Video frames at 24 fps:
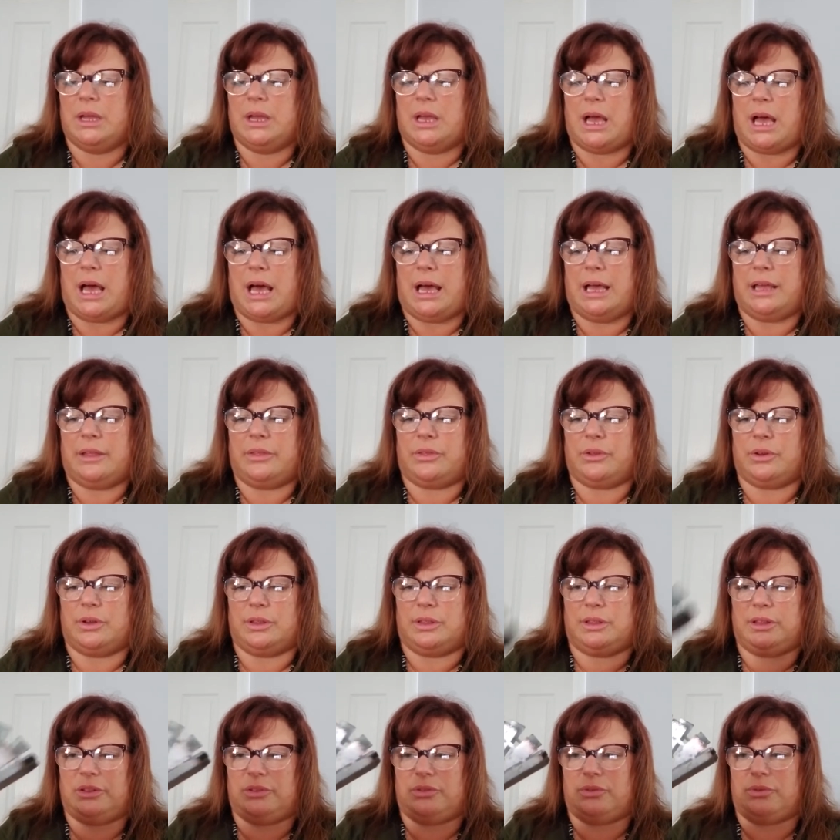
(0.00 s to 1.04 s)
I thought
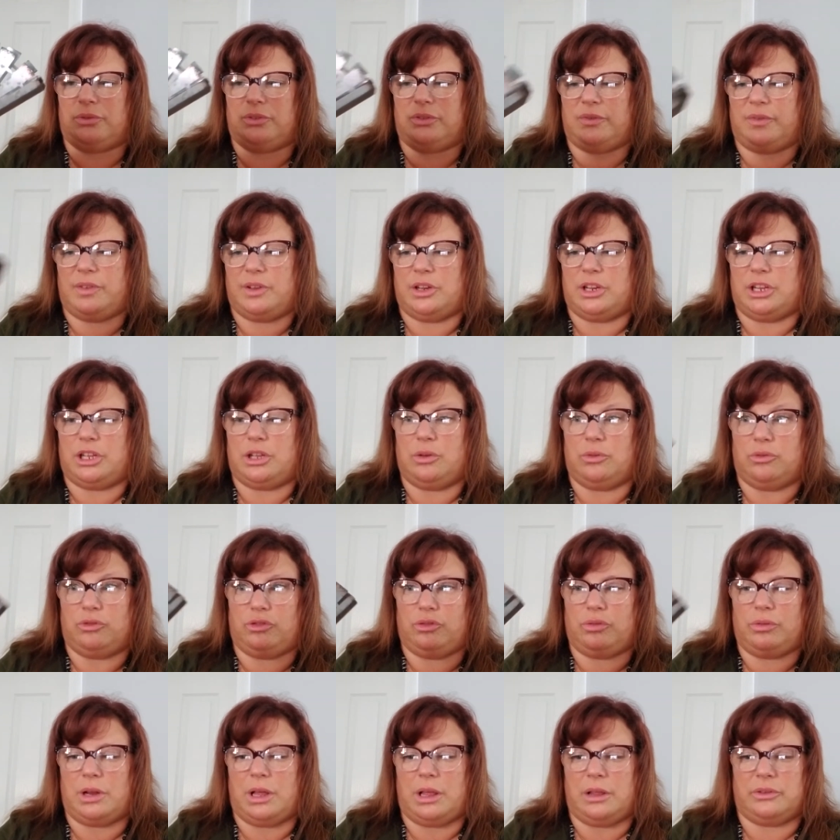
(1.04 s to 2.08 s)
this was very cute and
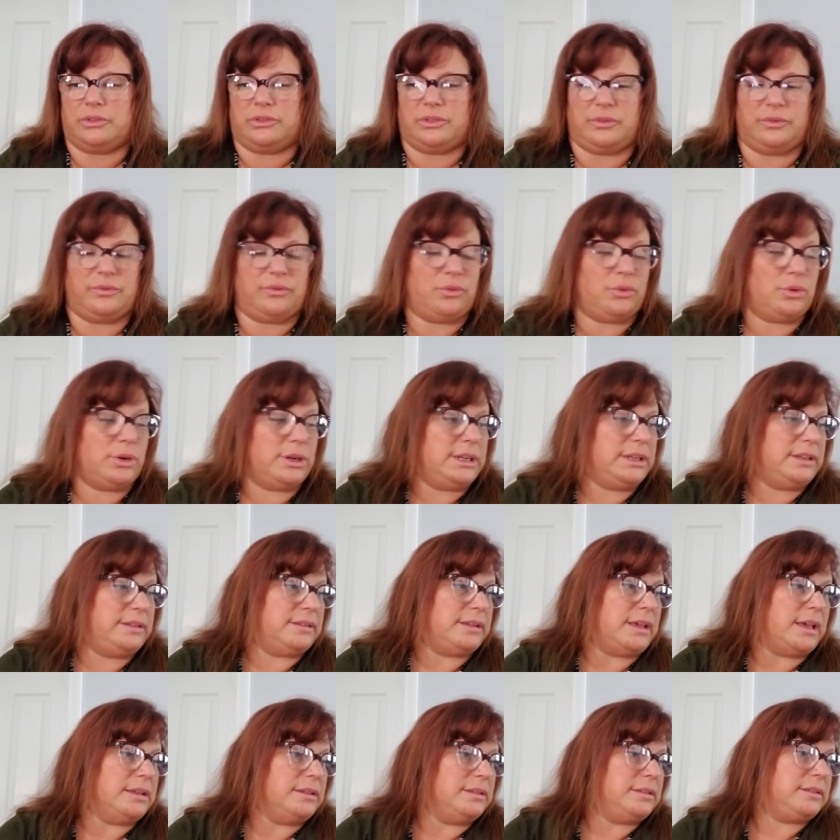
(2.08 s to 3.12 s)

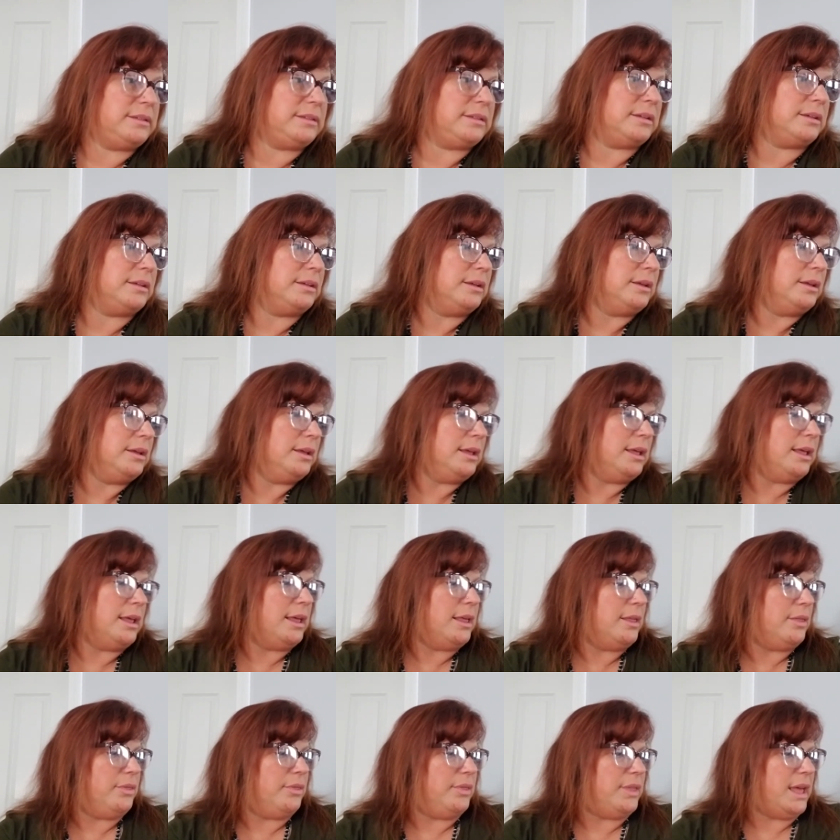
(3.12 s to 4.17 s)
$2.40.
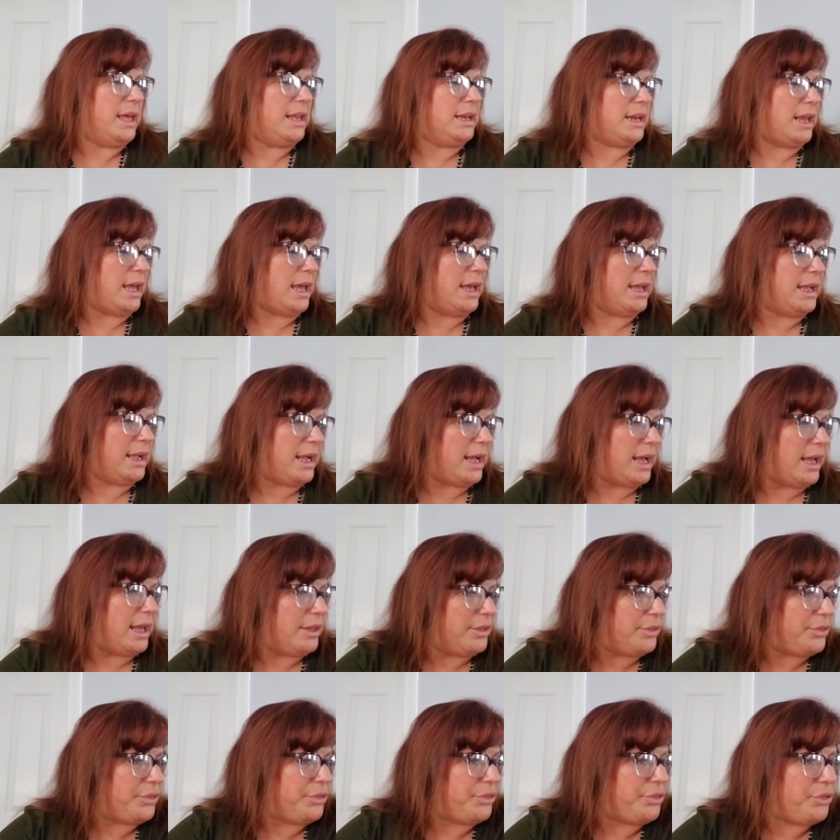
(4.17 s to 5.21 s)
Then I
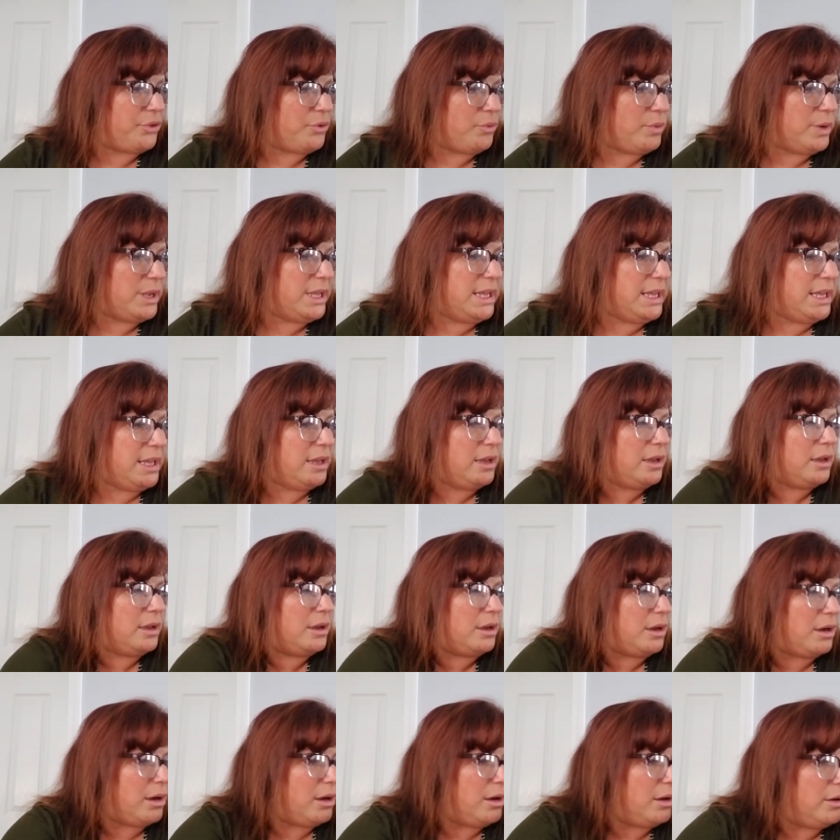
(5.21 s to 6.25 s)
got three
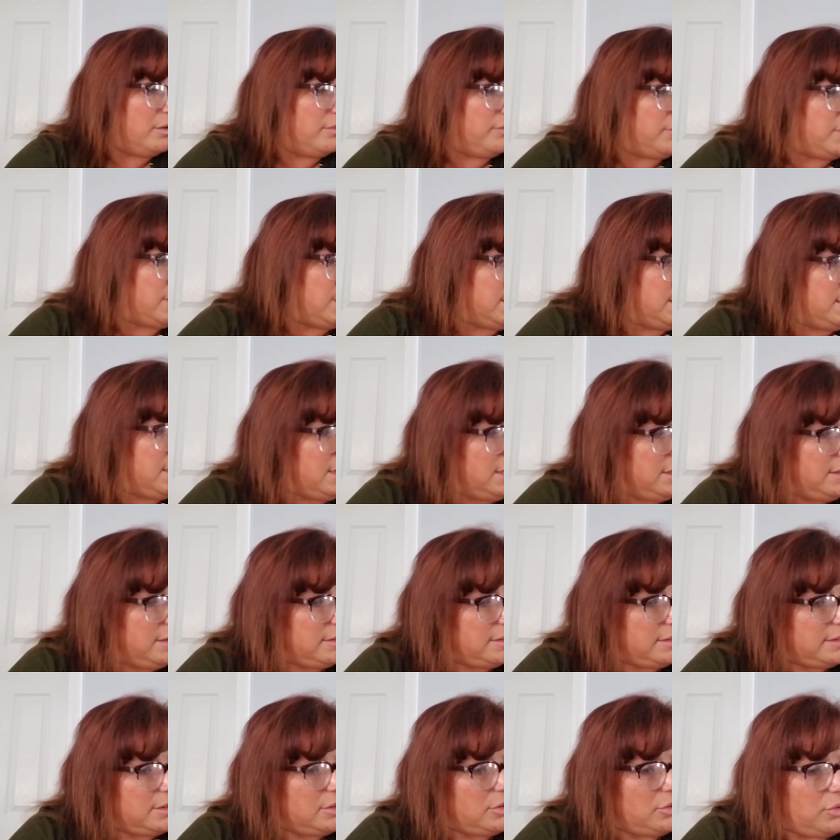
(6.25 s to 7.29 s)
of
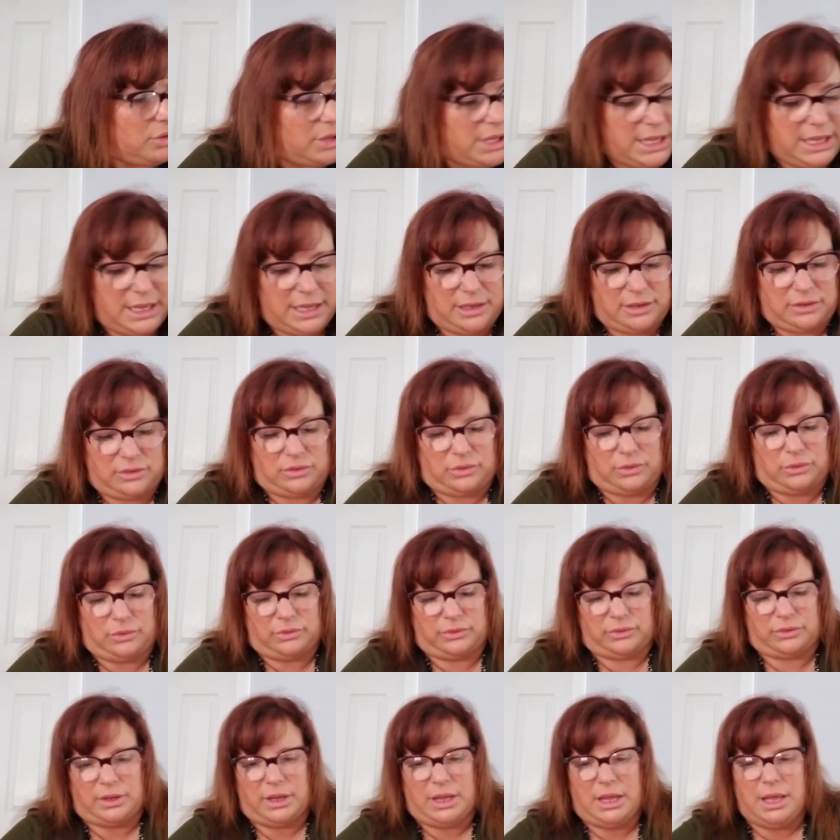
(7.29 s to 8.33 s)
these little
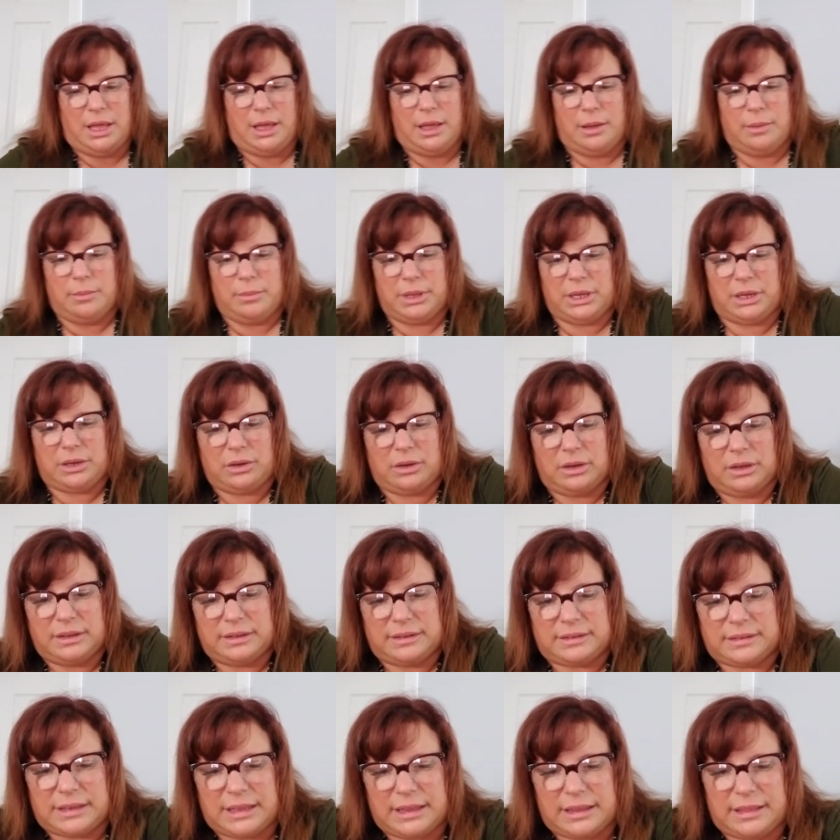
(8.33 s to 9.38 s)
candles
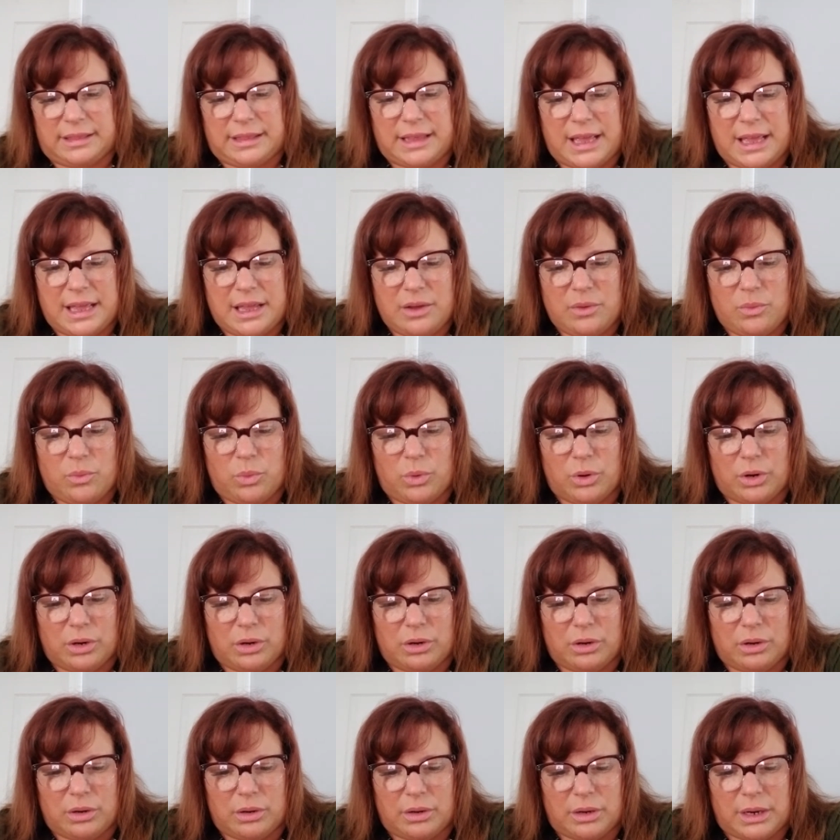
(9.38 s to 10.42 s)
because they
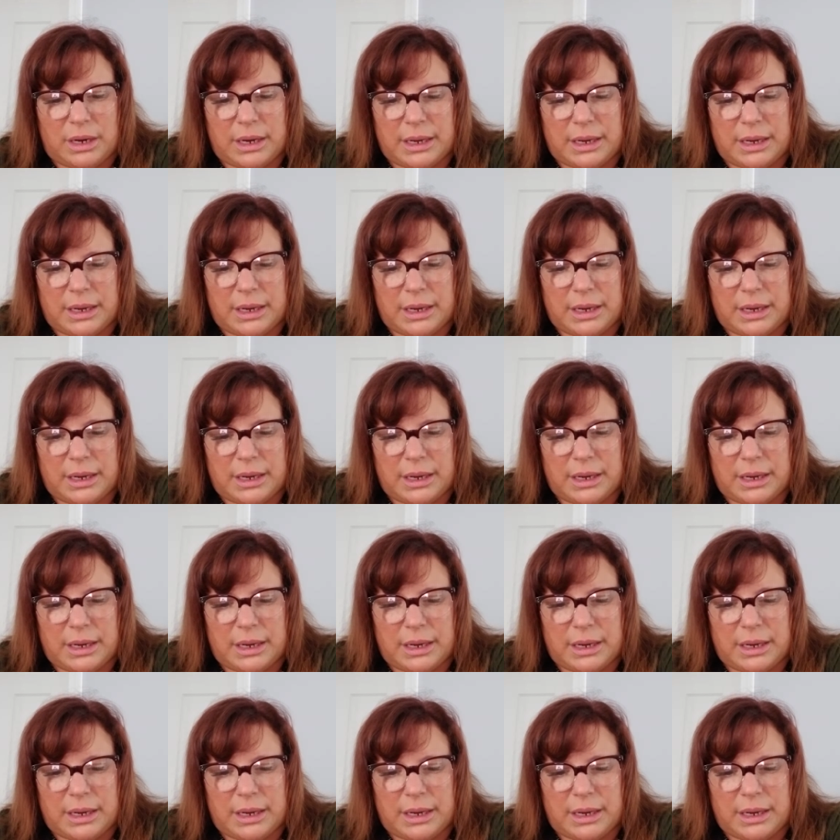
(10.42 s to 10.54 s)
were